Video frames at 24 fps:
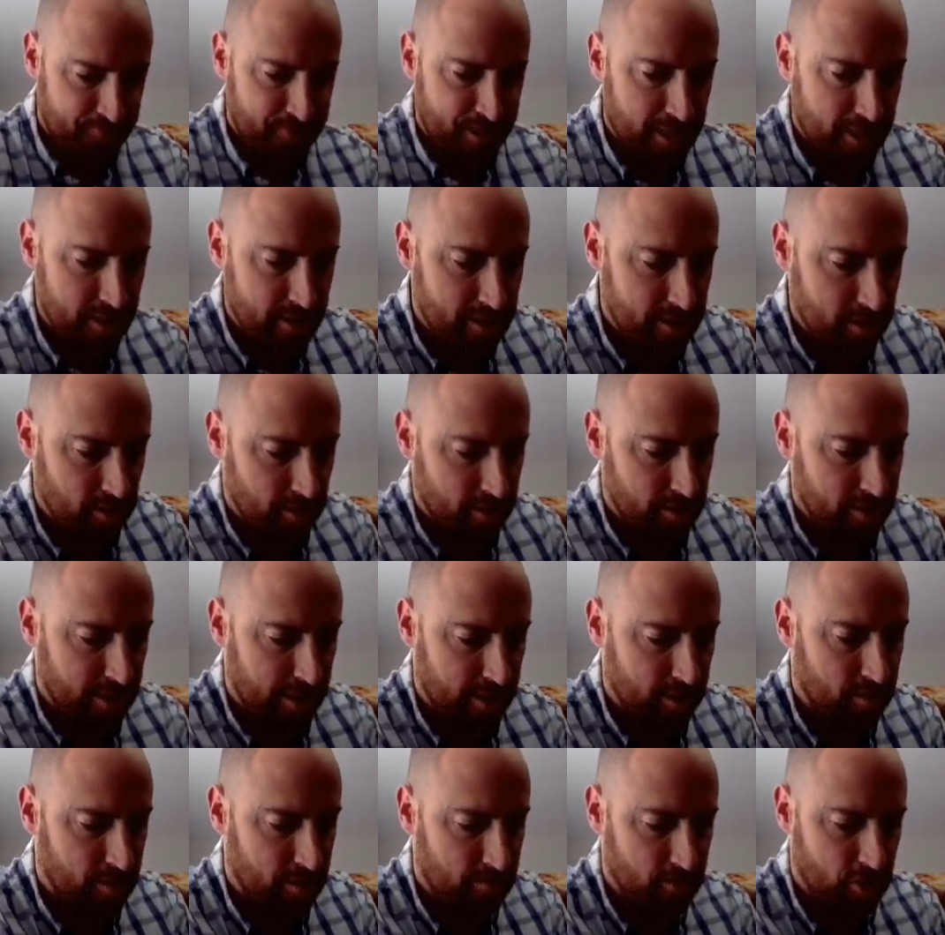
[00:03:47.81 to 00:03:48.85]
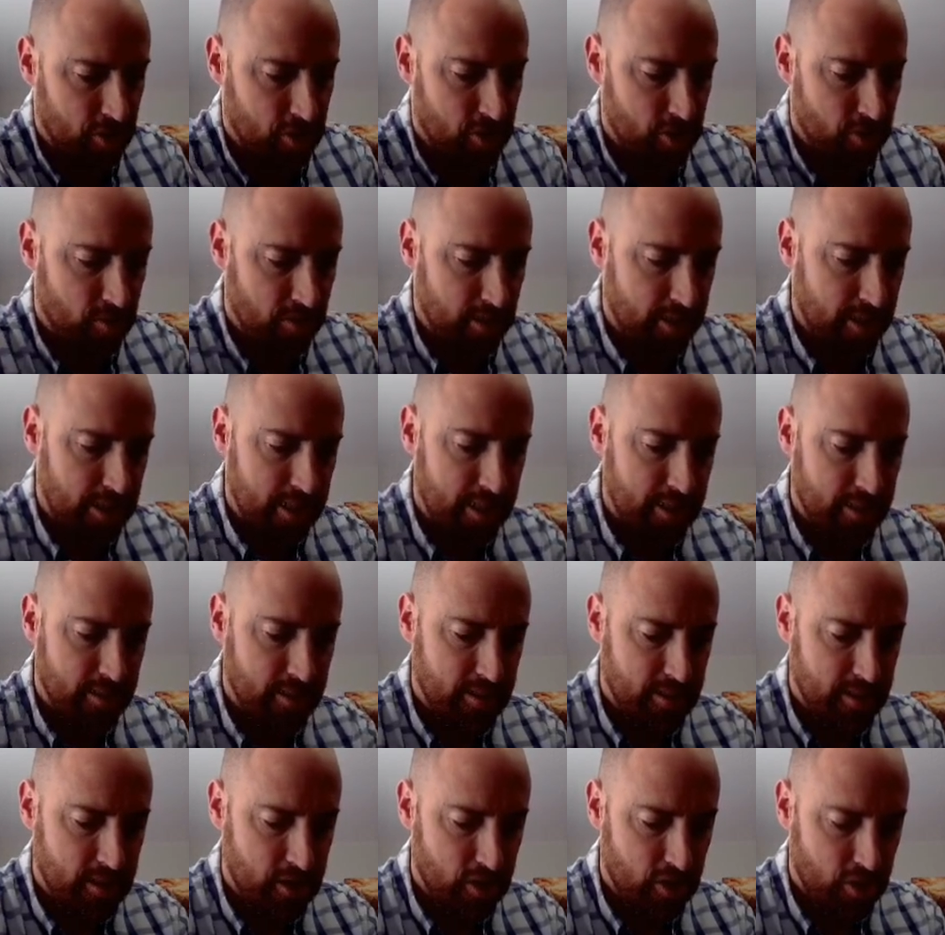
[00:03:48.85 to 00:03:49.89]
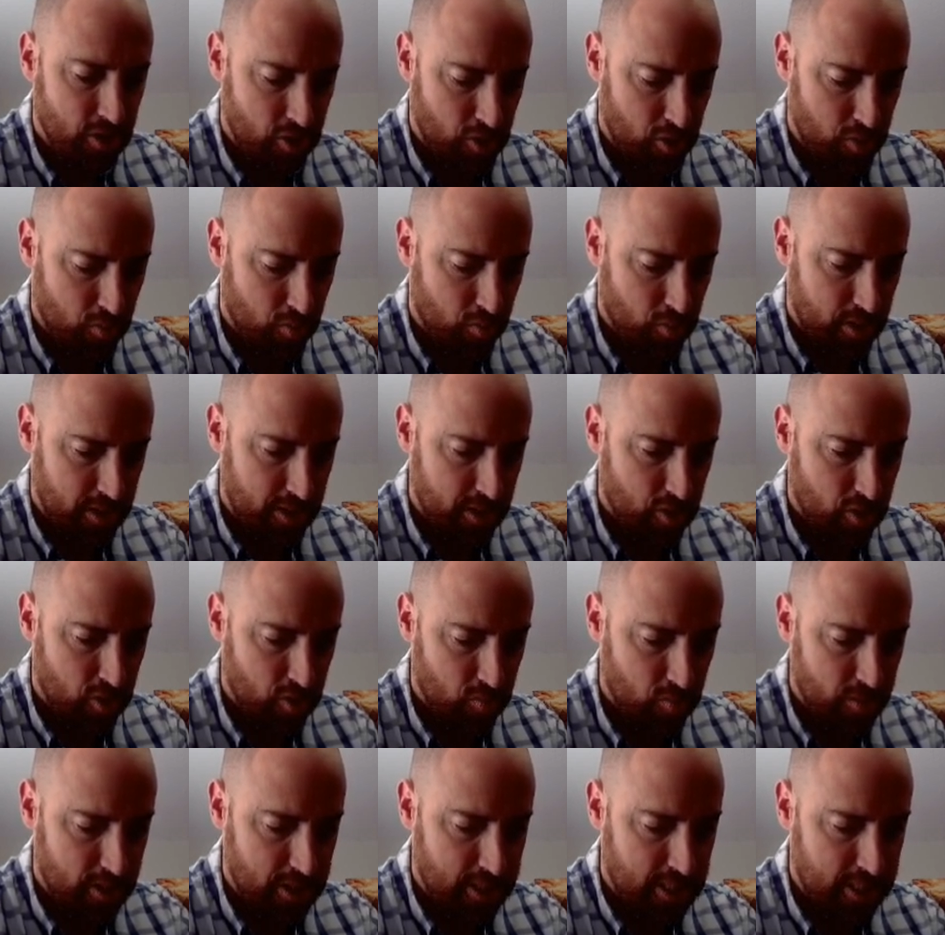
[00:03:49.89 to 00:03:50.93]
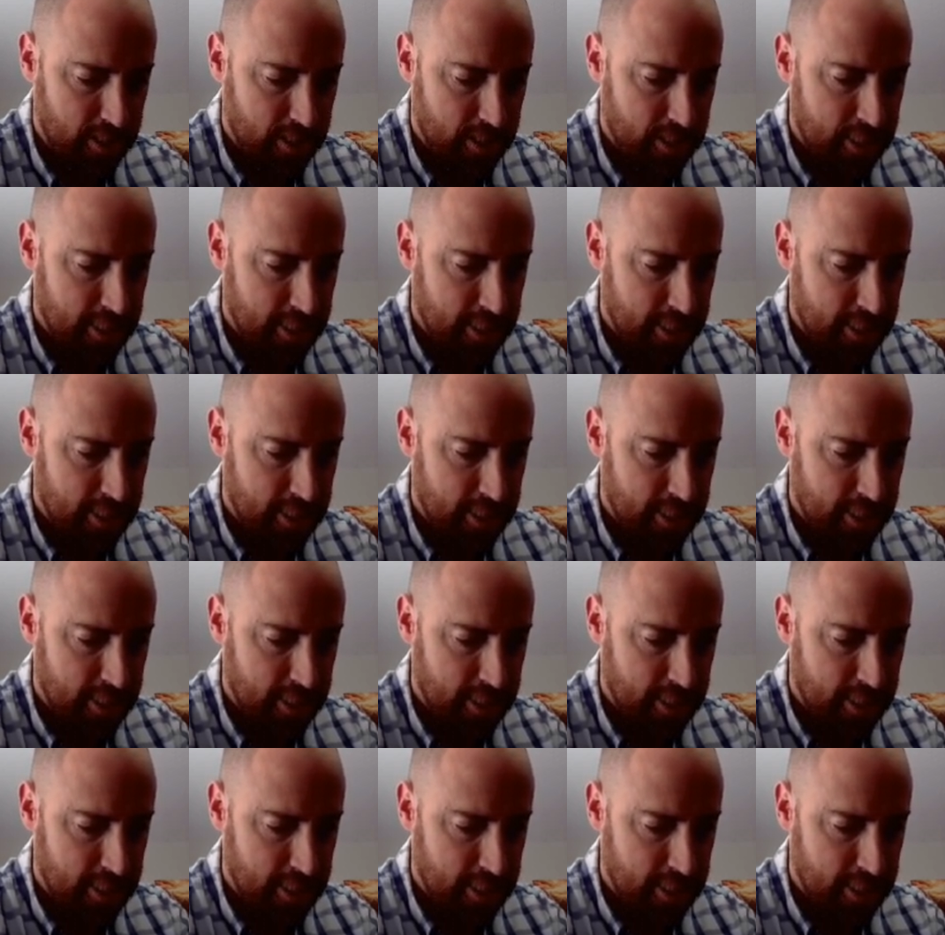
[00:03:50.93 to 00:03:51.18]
And it's still on standard. I'm just joking, guys. Just totally joking.